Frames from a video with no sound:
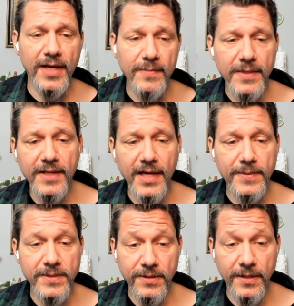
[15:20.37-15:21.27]
me the
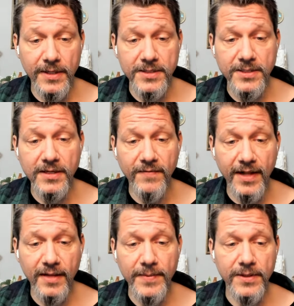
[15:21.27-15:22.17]
opportunities to
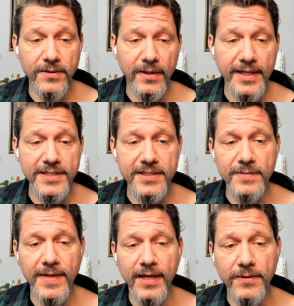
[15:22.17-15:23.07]
develop and utilize these
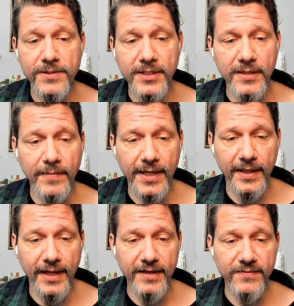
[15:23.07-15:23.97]
powers in my
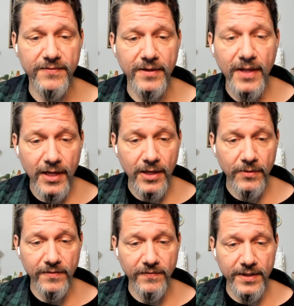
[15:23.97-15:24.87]
life.
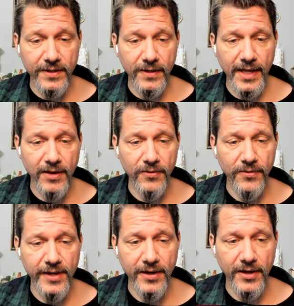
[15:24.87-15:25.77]
Reveal how
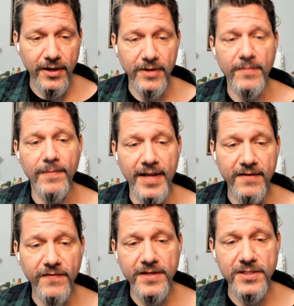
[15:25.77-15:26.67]
they are
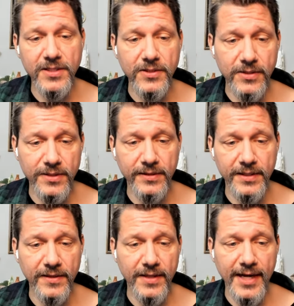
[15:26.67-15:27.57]
manifesting
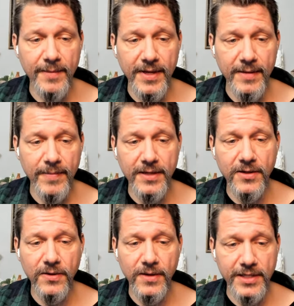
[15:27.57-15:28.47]
currently, that I may make
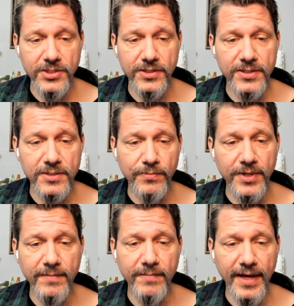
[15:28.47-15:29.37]
corrections,
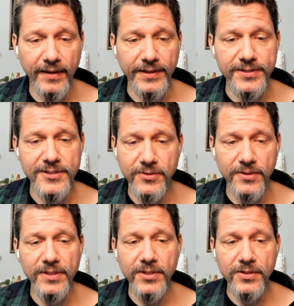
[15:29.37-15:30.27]
bring balance, or
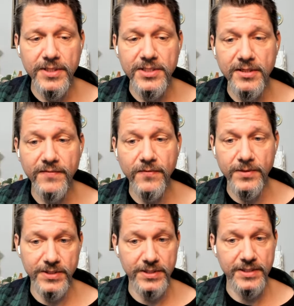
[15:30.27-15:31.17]
increase their
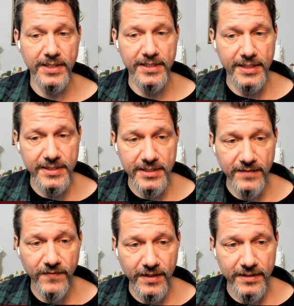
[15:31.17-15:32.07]
forces as I see
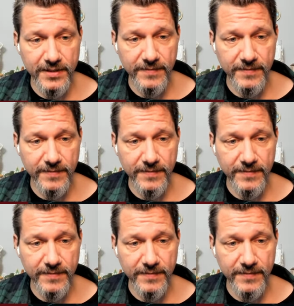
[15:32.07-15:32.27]
fit.